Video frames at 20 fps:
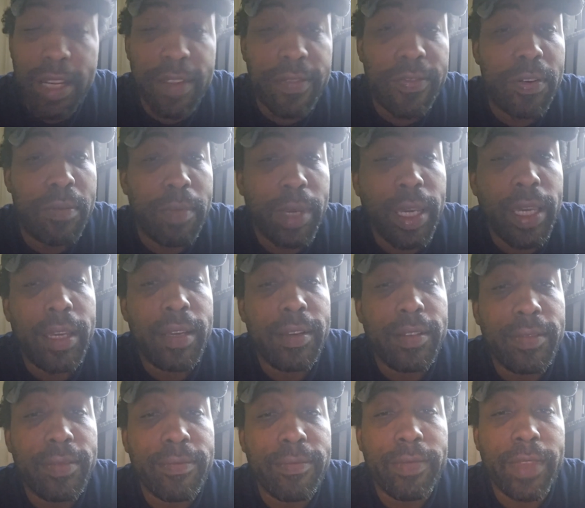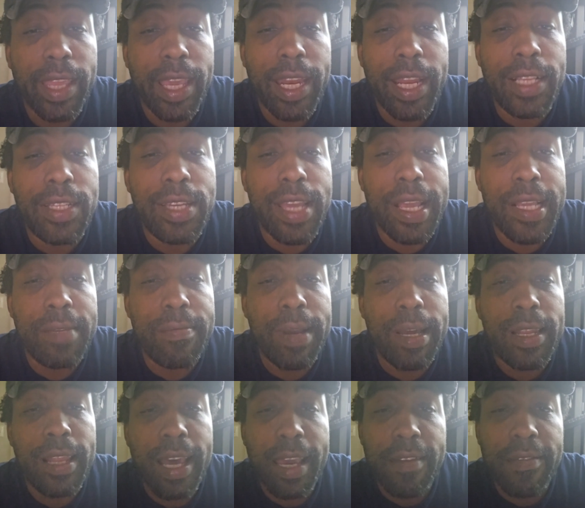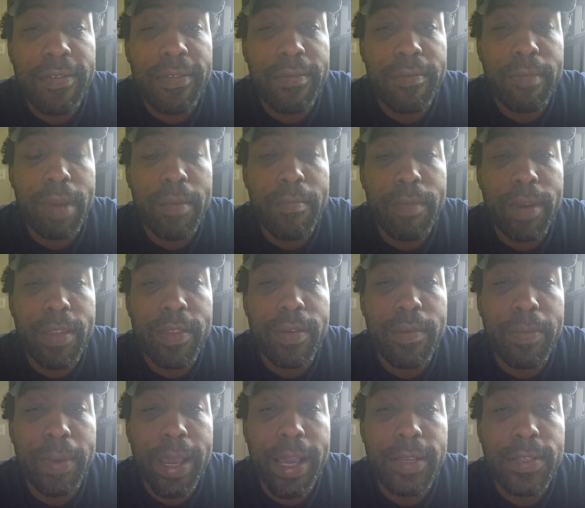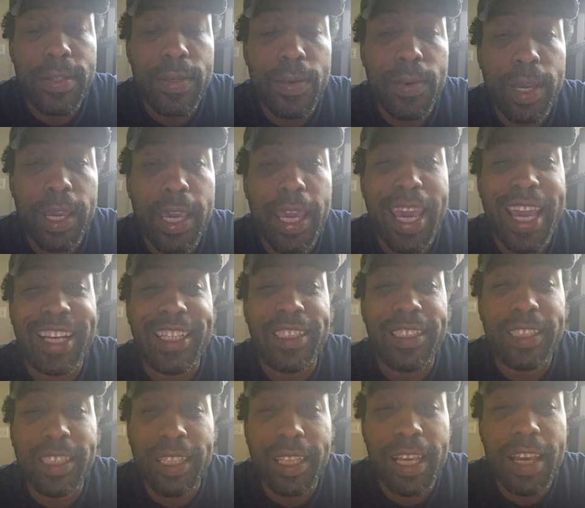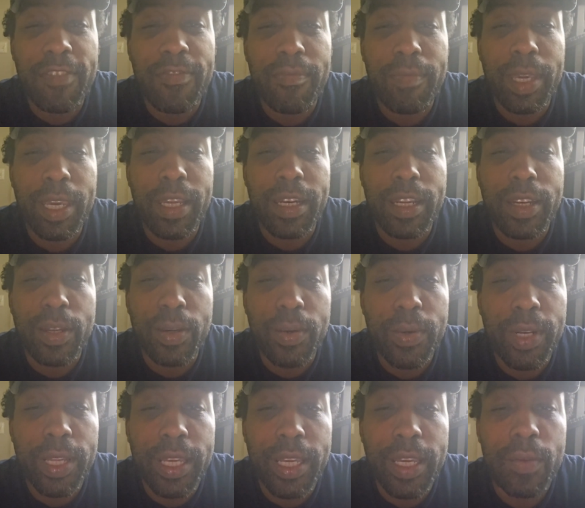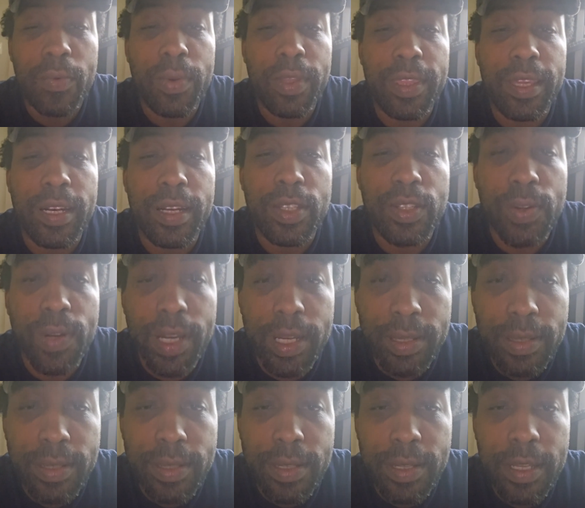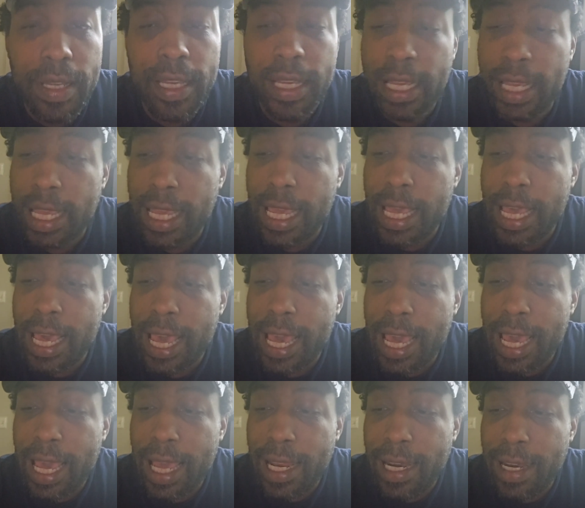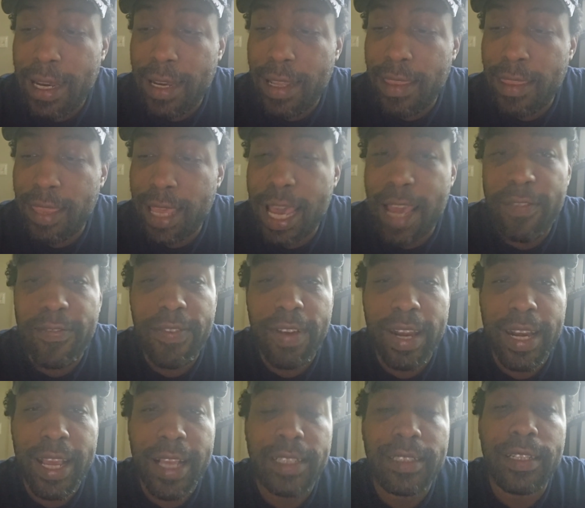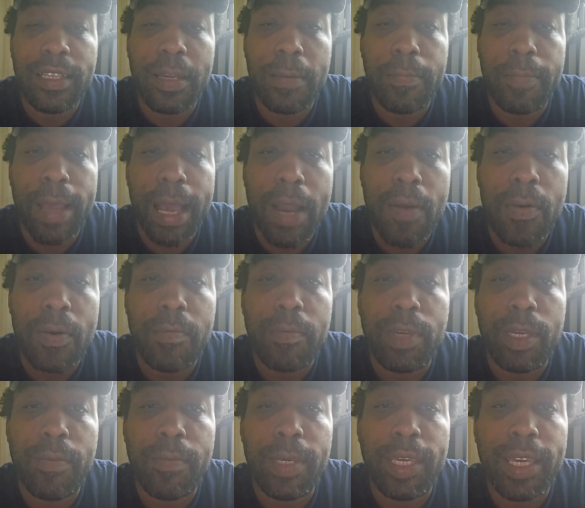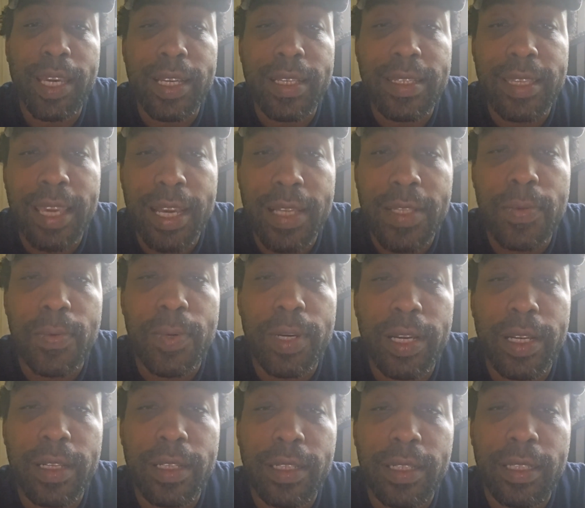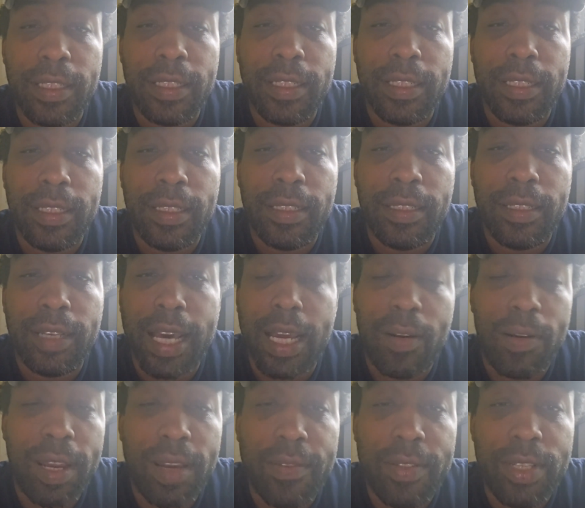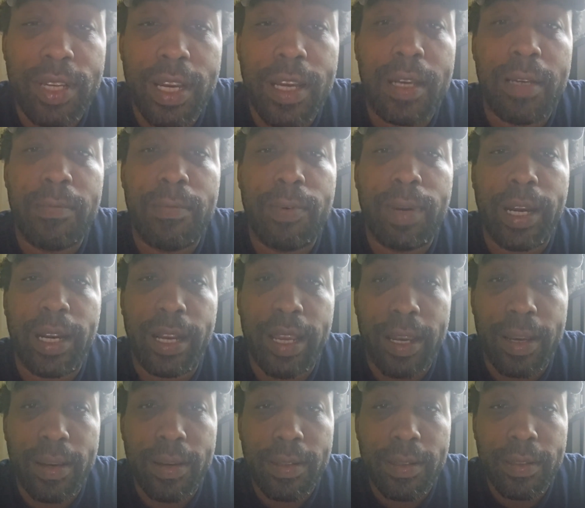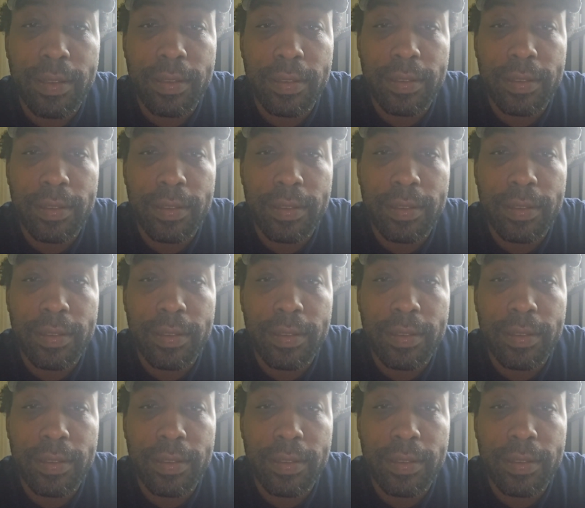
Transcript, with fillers: did it for me and it changed my life. My mother passed away and she left me an annuity within a trust. And that financially empowered me because guess what? I don't have a job right now,